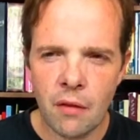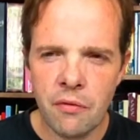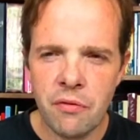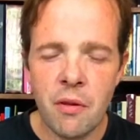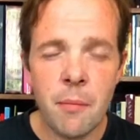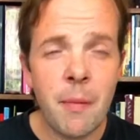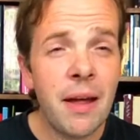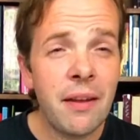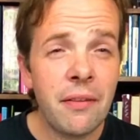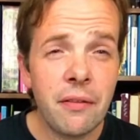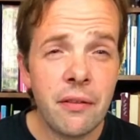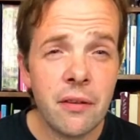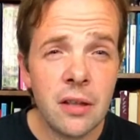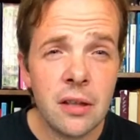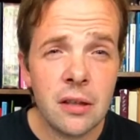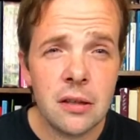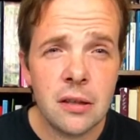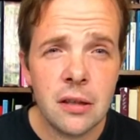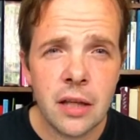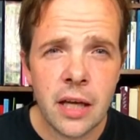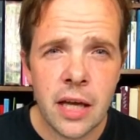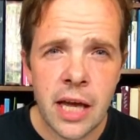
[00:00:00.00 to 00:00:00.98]
The
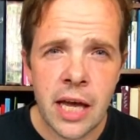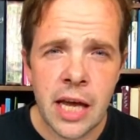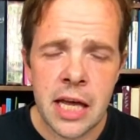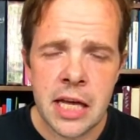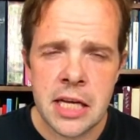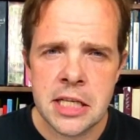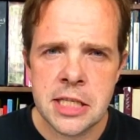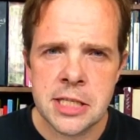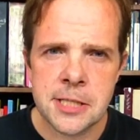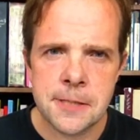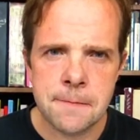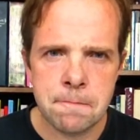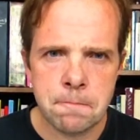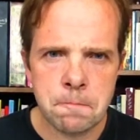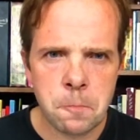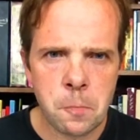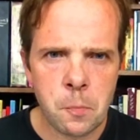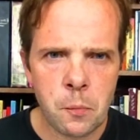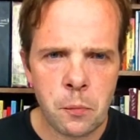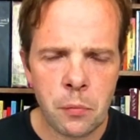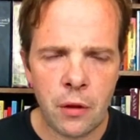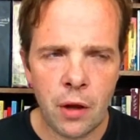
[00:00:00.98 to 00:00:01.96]
menthol is
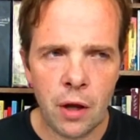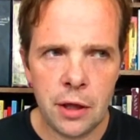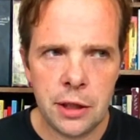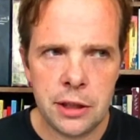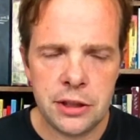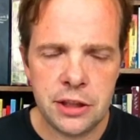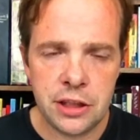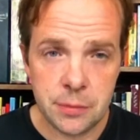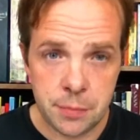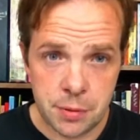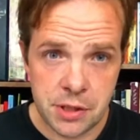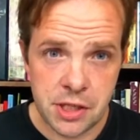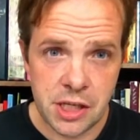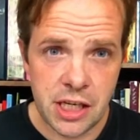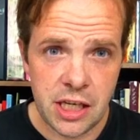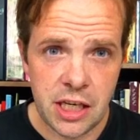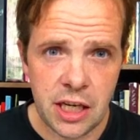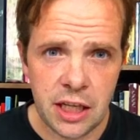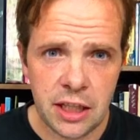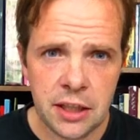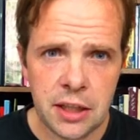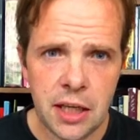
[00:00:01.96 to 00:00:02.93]

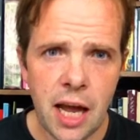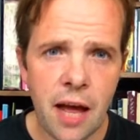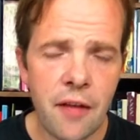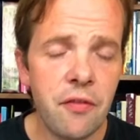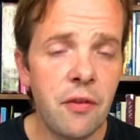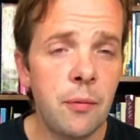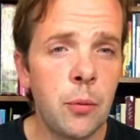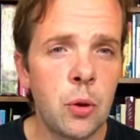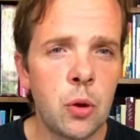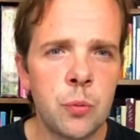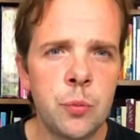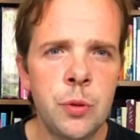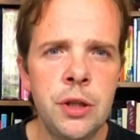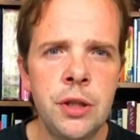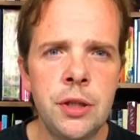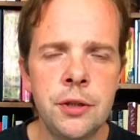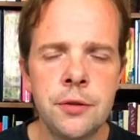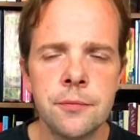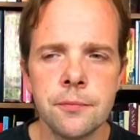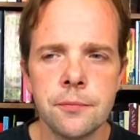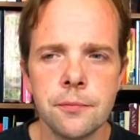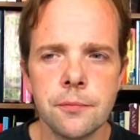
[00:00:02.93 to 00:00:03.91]
subsiding at the moment,